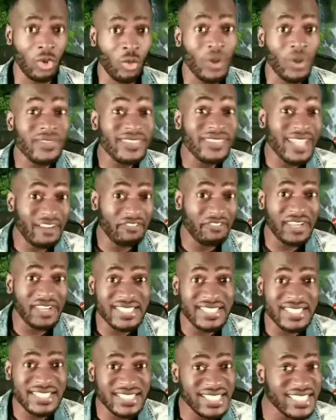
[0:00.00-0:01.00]
When they are
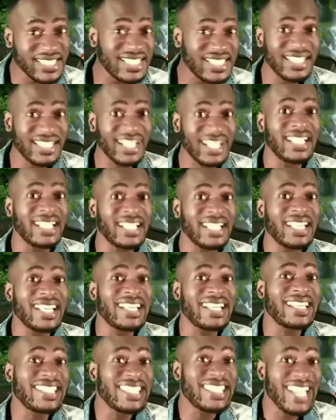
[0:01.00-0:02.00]
fighting each other,
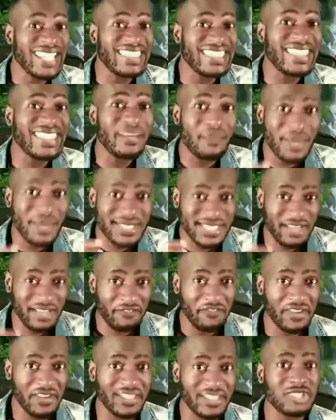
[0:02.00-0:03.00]
nothing must
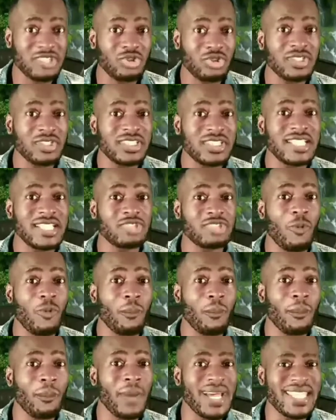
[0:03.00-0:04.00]
affect this continent or
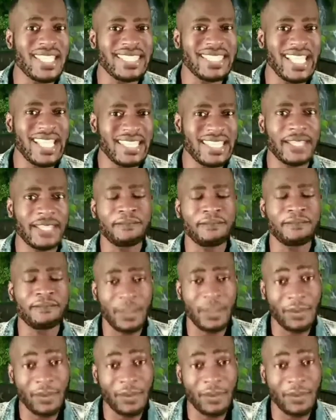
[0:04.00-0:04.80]
nothing